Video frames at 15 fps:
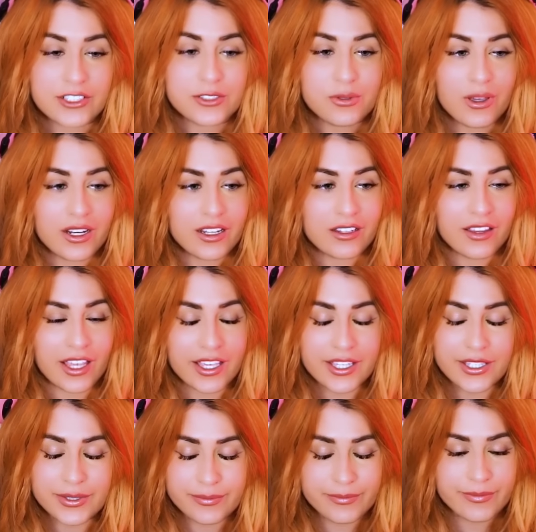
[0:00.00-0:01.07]
just want to,
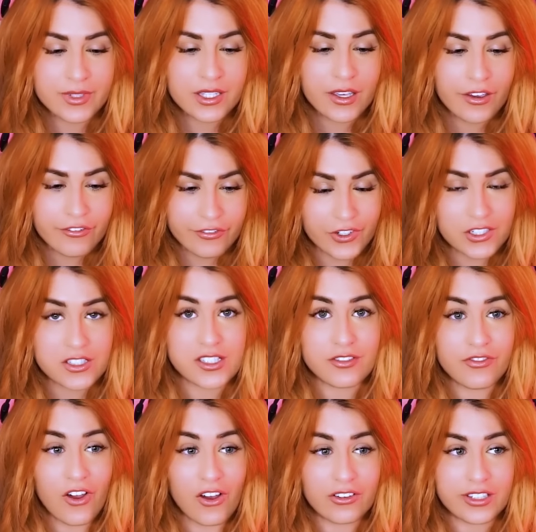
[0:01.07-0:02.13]
like, first
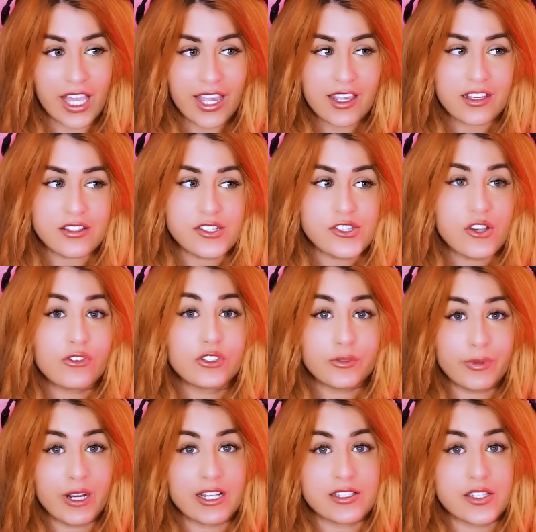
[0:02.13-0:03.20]
of all, that is so
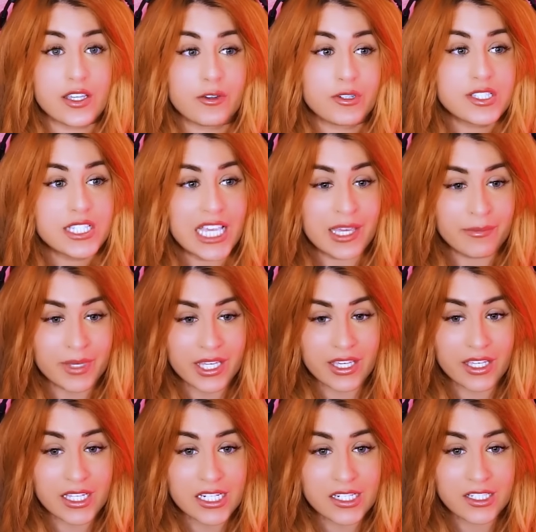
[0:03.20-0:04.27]
depressing with
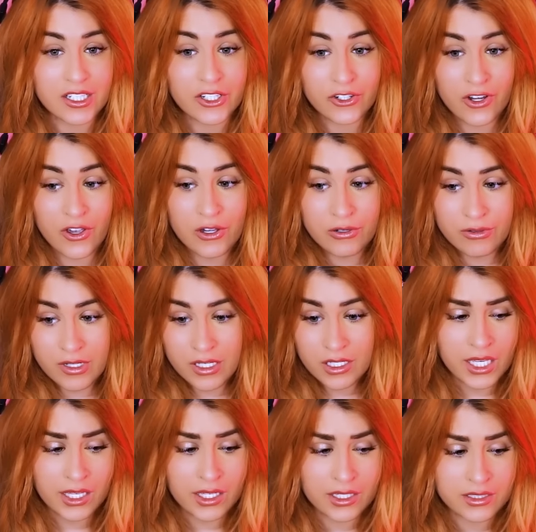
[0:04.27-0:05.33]
Damian, you know?
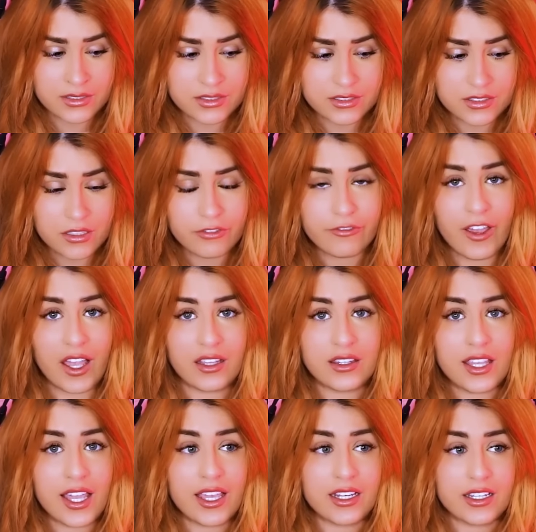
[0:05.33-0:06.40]
And the fact
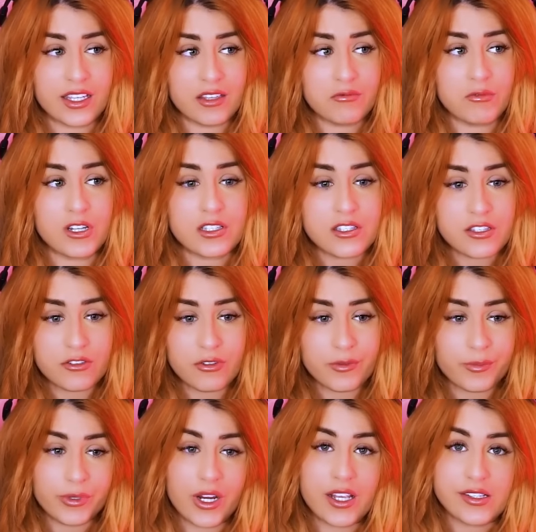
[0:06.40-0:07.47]
that he wants to
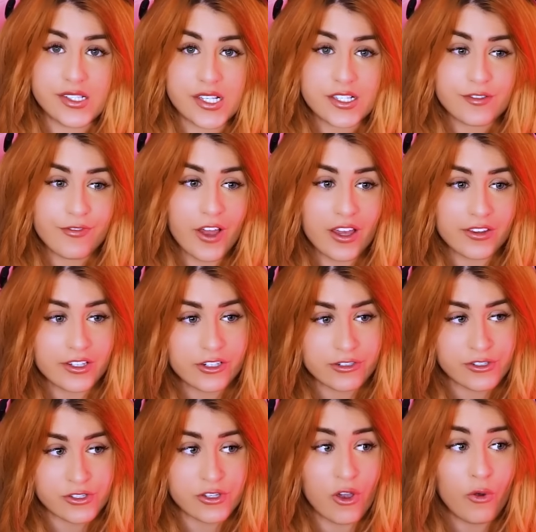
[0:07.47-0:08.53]
impress his father
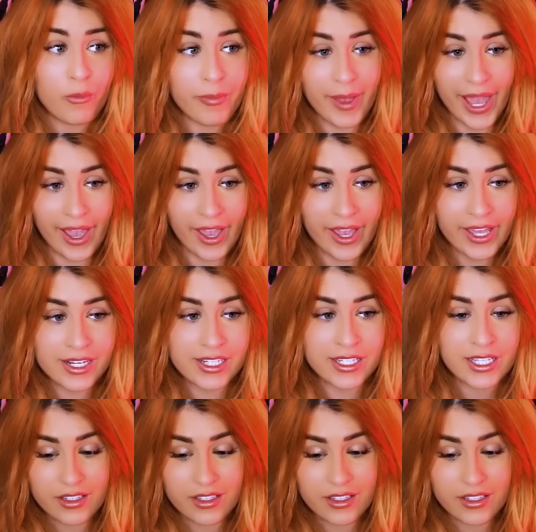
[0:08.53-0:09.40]
so bad.